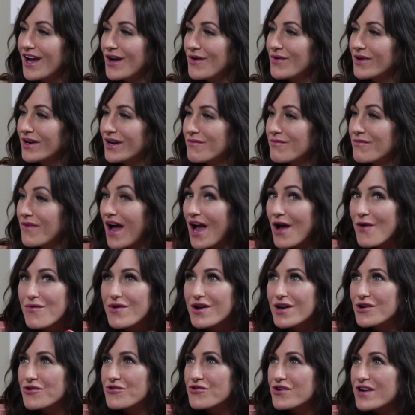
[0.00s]
I
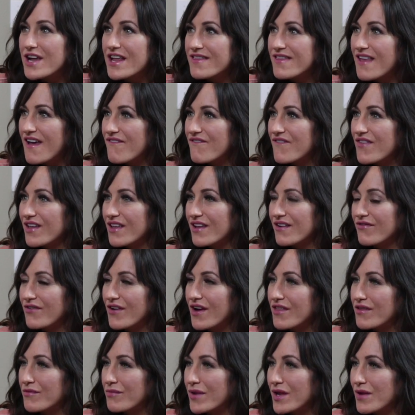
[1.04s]
want to create that feeling
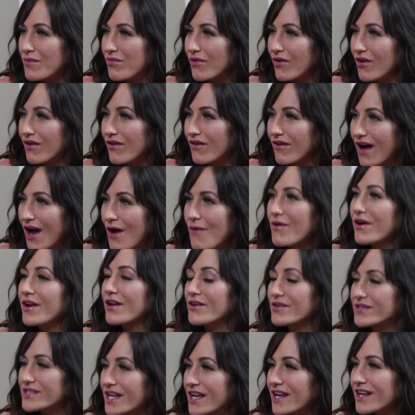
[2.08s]
for other people. I want
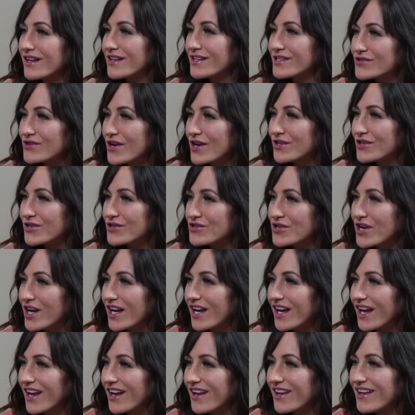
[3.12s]
to go take an instructor
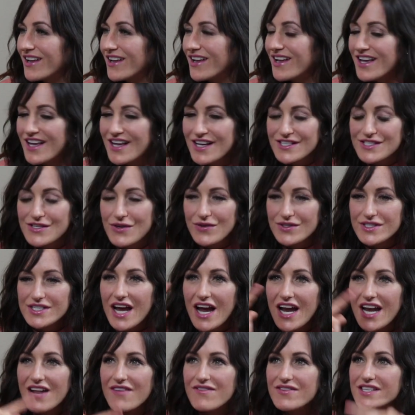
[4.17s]
training. So it's
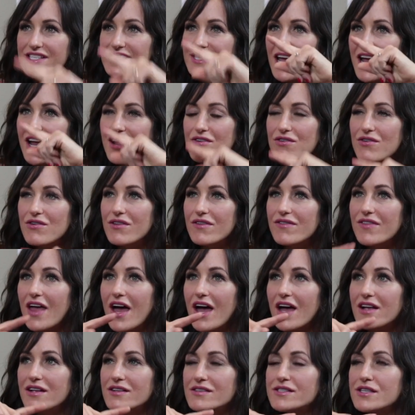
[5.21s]
kind of a cycle
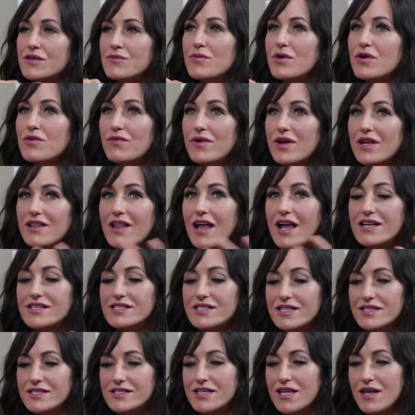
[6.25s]
that Zumba
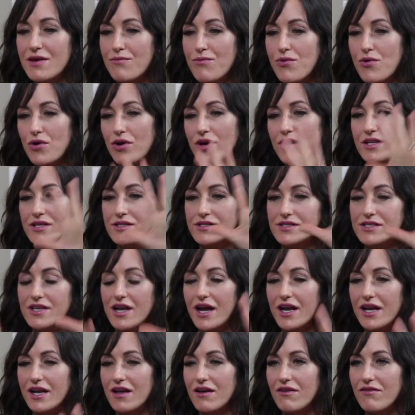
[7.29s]
realizes the importance
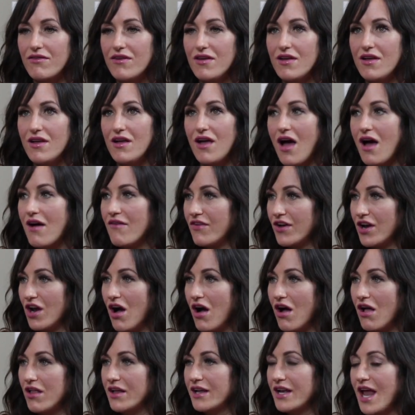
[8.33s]
kind of it
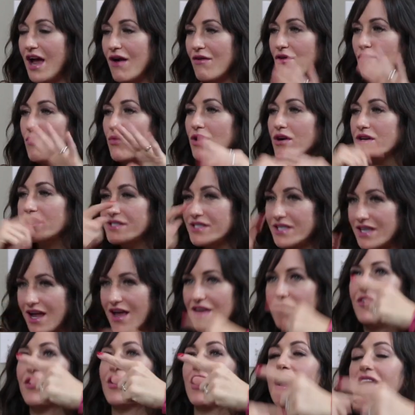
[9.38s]
all and how it works
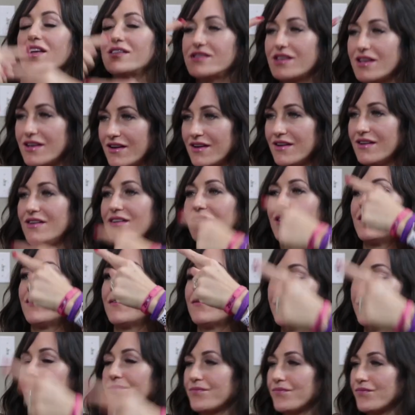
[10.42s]
together as a
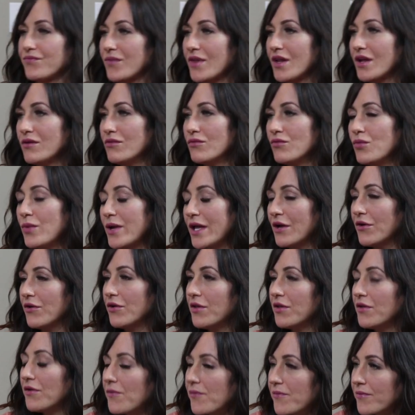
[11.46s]
So most of the people
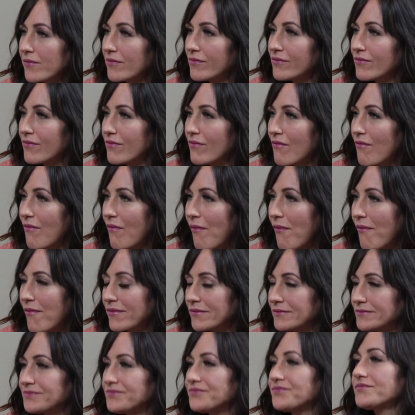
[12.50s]
doing the DVDs and the
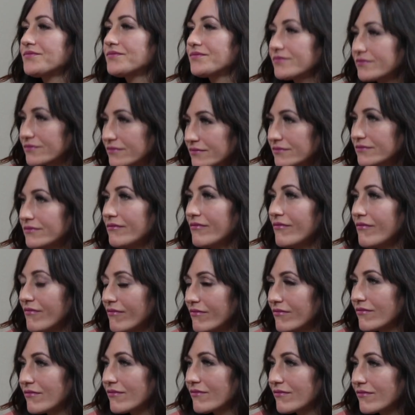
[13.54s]
video game are
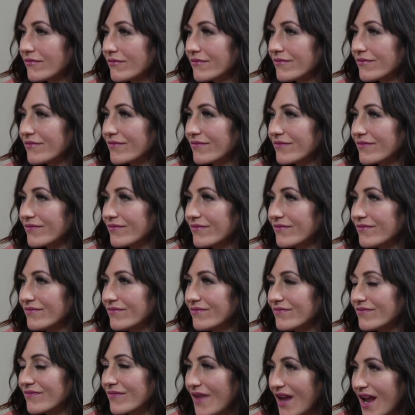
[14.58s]
probably also going to
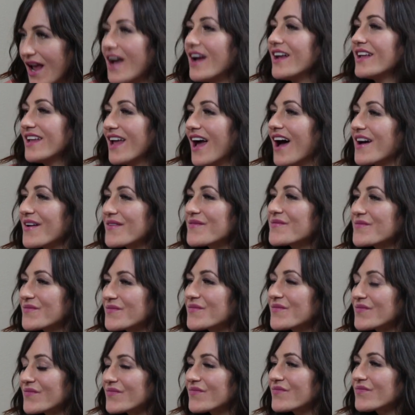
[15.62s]
live classes, or
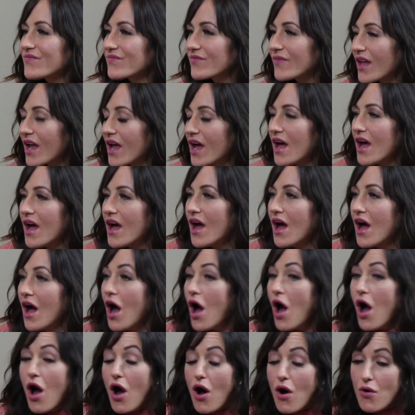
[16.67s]
they're building up to
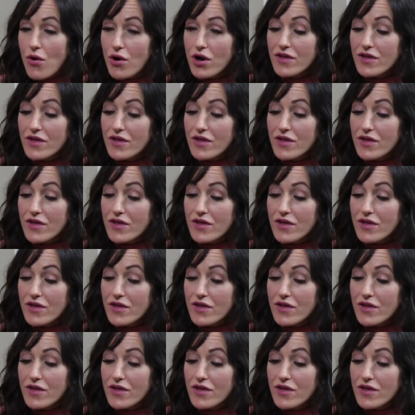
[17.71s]
get to that